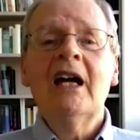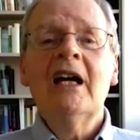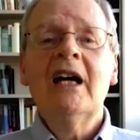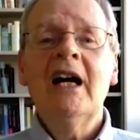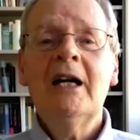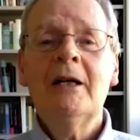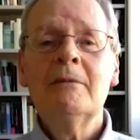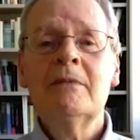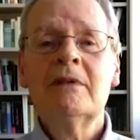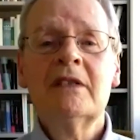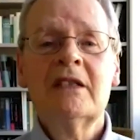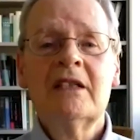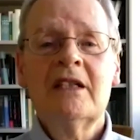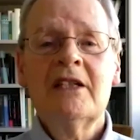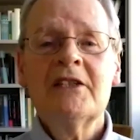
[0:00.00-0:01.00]
Um,
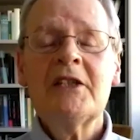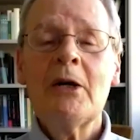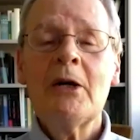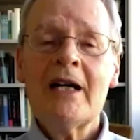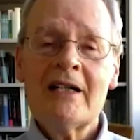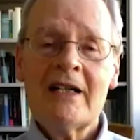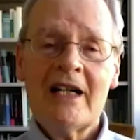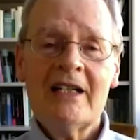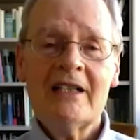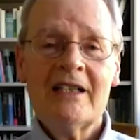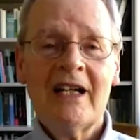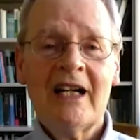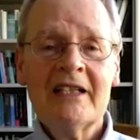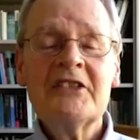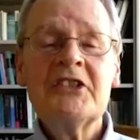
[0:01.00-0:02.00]
so our, uh,
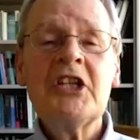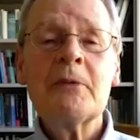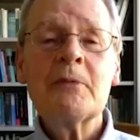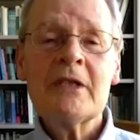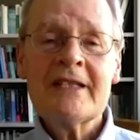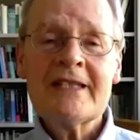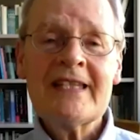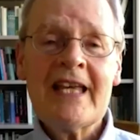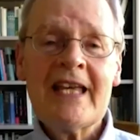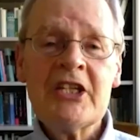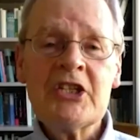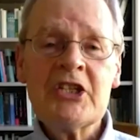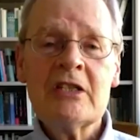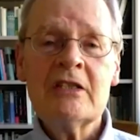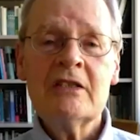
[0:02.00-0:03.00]
our,
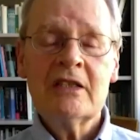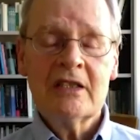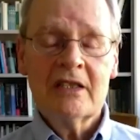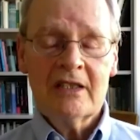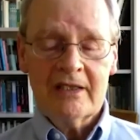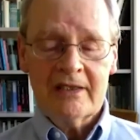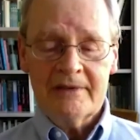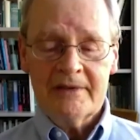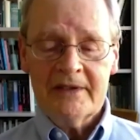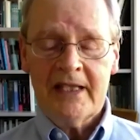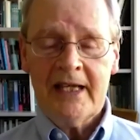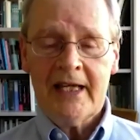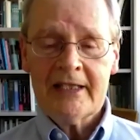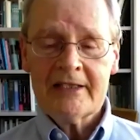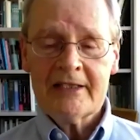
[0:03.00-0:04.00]
generalization
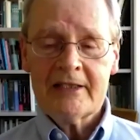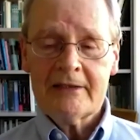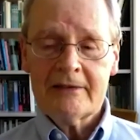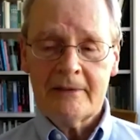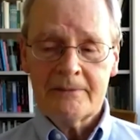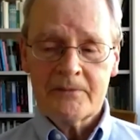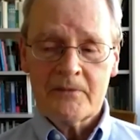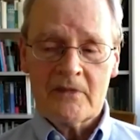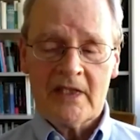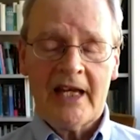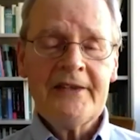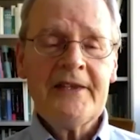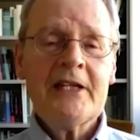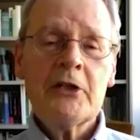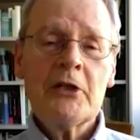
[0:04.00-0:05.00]
that I
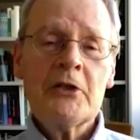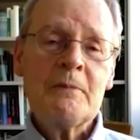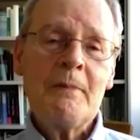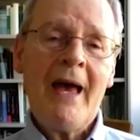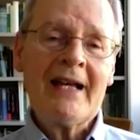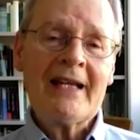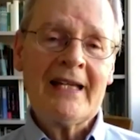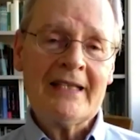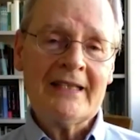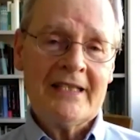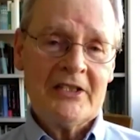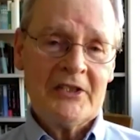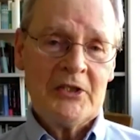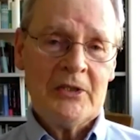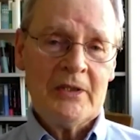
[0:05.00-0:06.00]
think goes back at
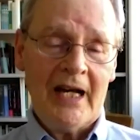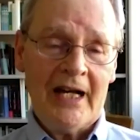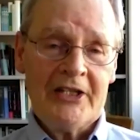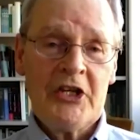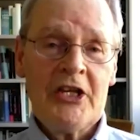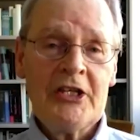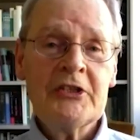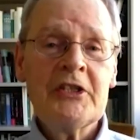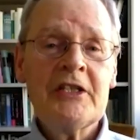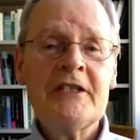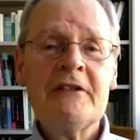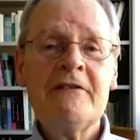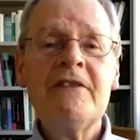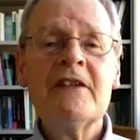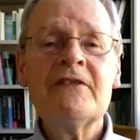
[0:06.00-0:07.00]
least to I.J. Good in the
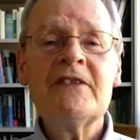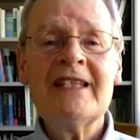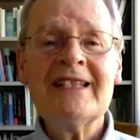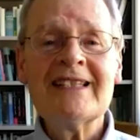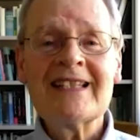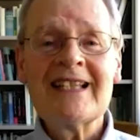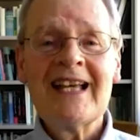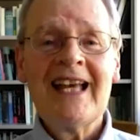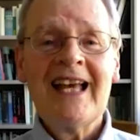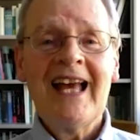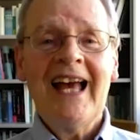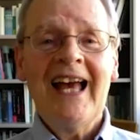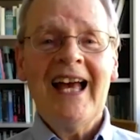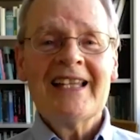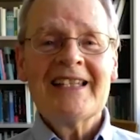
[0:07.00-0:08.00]
50s
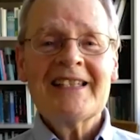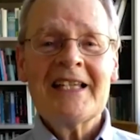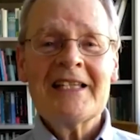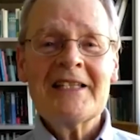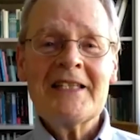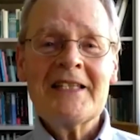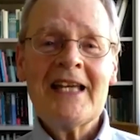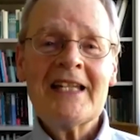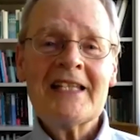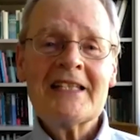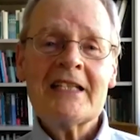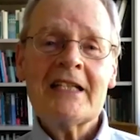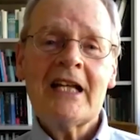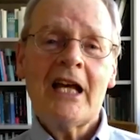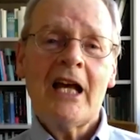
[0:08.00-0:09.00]
says that
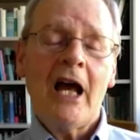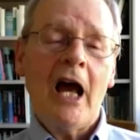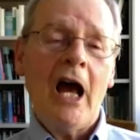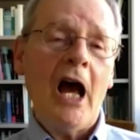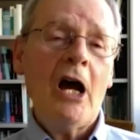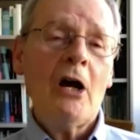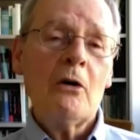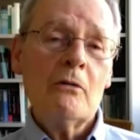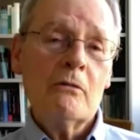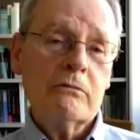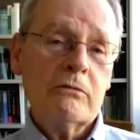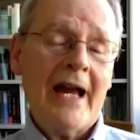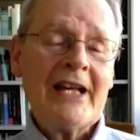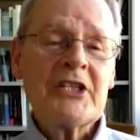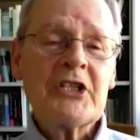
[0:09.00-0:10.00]
our
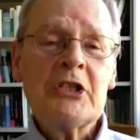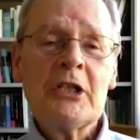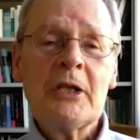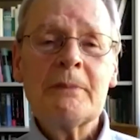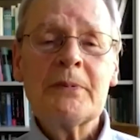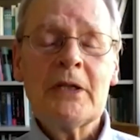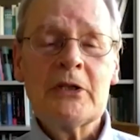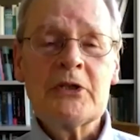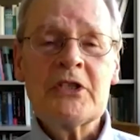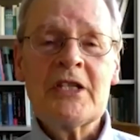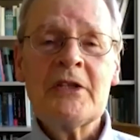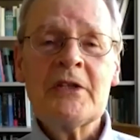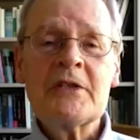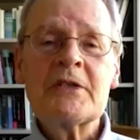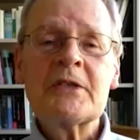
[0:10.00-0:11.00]
rational approach in
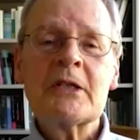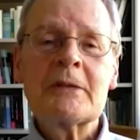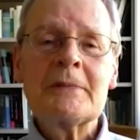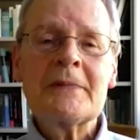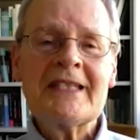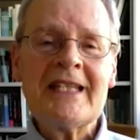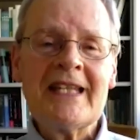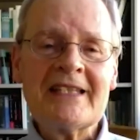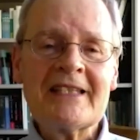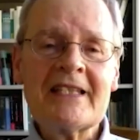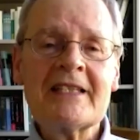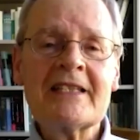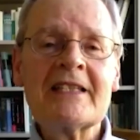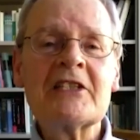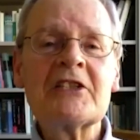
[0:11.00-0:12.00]
those
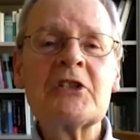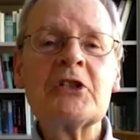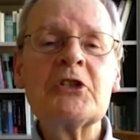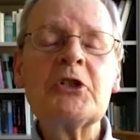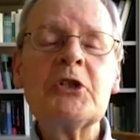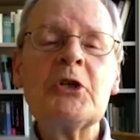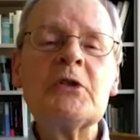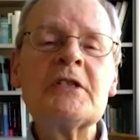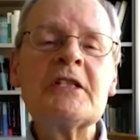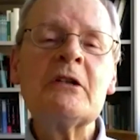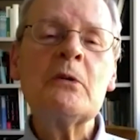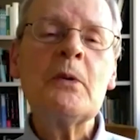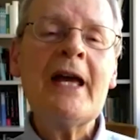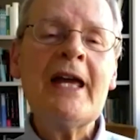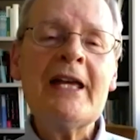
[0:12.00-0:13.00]
circumstances is to choose in a
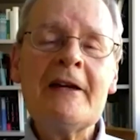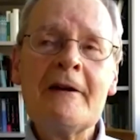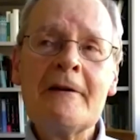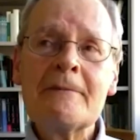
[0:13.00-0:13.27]
way